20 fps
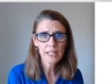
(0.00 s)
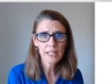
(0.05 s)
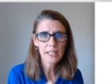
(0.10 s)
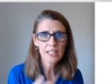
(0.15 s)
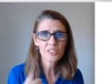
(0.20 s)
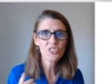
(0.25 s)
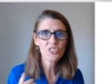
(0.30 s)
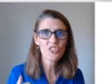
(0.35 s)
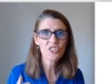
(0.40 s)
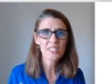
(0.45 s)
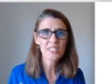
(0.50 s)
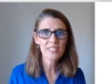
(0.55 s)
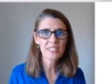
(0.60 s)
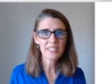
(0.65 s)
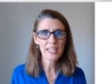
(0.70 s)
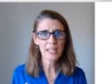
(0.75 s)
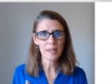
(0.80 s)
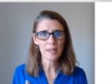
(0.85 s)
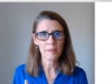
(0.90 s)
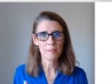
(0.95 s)
needs are the
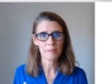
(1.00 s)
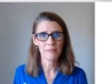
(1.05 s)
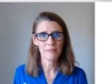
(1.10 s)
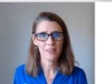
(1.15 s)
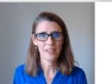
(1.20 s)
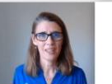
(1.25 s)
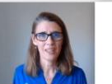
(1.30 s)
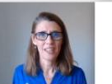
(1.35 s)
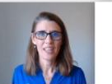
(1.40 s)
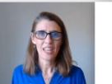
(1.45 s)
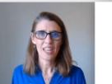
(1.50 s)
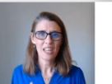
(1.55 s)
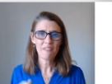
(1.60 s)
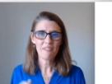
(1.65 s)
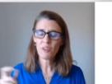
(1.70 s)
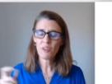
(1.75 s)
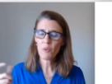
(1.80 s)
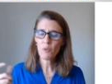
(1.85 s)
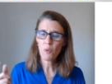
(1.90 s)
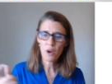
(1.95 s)
same.
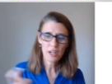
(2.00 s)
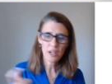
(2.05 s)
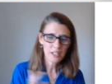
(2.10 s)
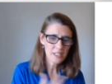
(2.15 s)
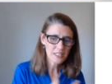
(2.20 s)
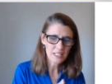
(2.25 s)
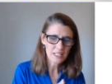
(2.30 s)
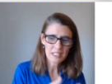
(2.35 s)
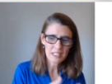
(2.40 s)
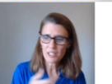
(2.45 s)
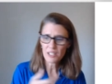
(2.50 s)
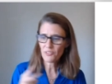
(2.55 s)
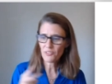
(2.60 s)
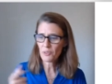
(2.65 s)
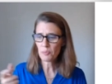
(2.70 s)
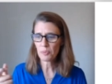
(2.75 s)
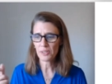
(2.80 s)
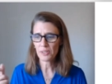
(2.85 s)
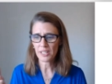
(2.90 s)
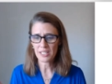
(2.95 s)
Everyone is in
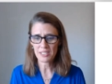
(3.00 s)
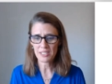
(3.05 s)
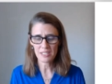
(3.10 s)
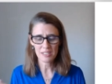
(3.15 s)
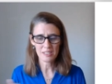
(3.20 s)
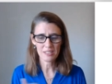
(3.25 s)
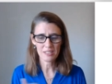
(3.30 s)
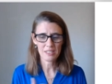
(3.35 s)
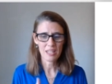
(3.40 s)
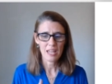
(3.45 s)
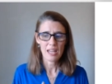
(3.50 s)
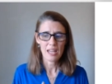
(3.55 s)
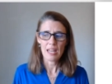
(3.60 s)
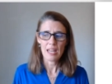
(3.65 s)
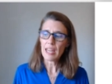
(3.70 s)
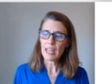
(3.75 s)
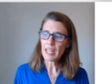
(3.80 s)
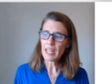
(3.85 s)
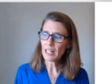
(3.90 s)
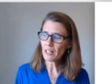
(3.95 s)
different places.
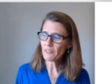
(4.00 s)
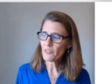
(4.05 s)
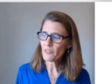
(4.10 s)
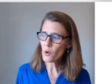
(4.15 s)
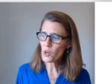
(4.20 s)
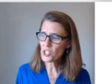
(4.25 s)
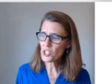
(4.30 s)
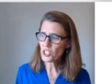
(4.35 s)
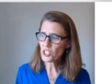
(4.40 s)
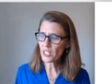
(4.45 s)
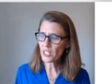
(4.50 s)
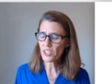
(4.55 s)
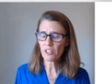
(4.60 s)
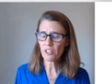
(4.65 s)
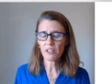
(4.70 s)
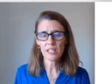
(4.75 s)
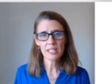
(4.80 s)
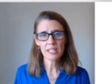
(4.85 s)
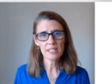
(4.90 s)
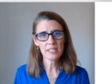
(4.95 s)
And unfortunately, there
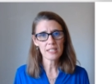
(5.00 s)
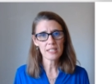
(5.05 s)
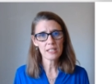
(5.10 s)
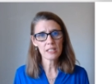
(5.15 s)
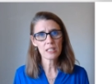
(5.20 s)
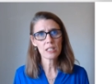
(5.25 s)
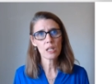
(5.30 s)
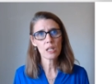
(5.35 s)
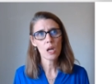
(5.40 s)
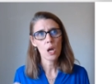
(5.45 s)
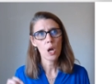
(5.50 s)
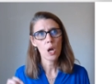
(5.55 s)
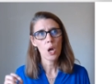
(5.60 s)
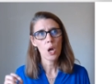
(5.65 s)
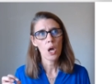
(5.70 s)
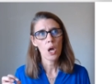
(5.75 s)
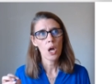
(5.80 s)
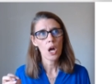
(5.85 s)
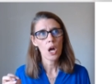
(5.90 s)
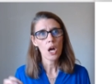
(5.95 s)
isn't
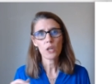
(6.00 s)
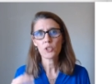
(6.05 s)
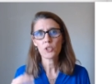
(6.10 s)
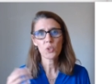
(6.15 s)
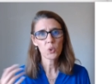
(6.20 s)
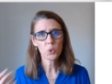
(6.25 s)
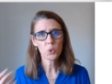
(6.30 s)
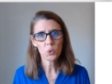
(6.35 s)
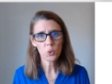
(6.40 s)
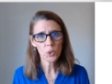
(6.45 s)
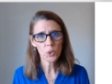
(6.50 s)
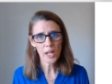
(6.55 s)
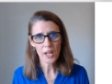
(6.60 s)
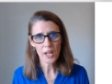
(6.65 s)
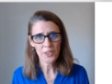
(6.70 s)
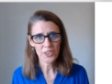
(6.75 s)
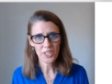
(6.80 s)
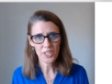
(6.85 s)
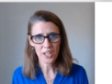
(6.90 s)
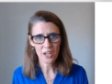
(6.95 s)
a tool
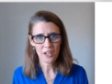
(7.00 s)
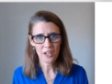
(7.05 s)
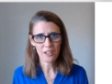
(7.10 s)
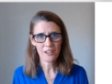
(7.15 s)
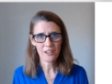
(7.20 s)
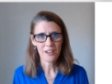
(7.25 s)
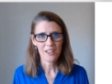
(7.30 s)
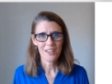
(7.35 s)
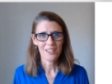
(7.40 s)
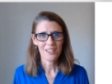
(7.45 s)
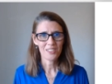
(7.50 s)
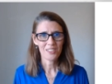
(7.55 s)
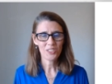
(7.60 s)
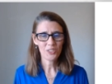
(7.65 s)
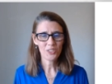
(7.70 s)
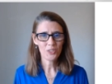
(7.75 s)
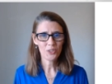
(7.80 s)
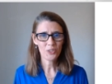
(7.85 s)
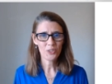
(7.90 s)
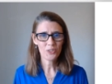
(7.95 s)
out there
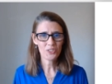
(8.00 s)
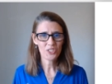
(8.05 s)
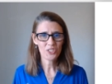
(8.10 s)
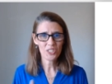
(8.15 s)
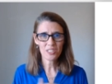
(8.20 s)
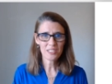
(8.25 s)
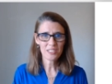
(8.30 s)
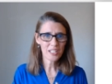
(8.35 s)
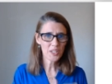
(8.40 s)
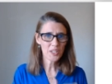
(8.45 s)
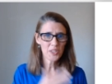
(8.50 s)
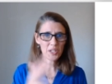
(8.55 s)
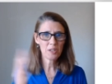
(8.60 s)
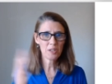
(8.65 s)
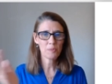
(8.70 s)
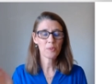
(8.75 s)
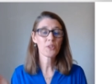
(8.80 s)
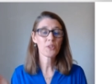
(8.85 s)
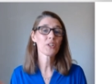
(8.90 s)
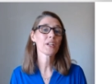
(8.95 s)
to just tell the
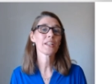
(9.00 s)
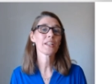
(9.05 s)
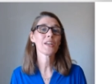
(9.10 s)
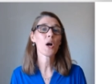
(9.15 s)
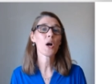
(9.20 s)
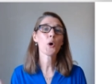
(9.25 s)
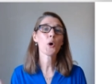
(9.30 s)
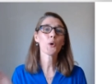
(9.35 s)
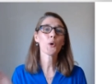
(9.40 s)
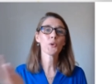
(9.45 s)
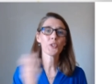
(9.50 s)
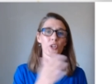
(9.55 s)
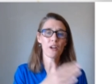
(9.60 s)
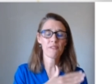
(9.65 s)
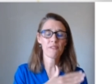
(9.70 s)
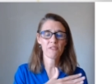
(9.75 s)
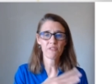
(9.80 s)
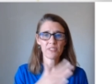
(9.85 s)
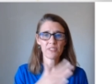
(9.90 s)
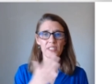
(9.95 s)
community, oh, you're
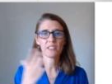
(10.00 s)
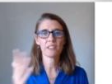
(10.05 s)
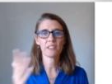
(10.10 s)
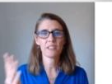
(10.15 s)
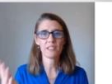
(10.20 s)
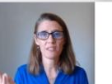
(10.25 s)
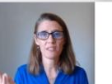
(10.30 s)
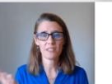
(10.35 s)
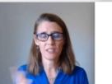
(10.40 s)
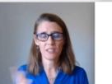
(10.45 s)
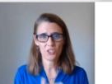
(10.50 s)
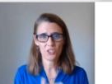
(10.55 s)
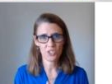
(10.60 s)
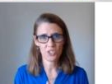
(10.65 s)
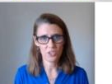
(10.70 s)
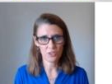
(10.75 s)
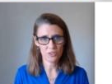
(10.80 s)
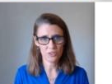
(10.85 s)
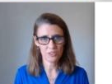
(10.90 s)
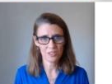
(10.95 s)
having resilience
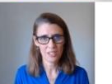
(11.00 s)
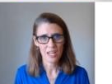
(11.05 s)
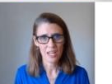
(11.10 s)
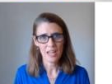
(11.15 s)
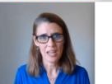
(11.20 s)
issues.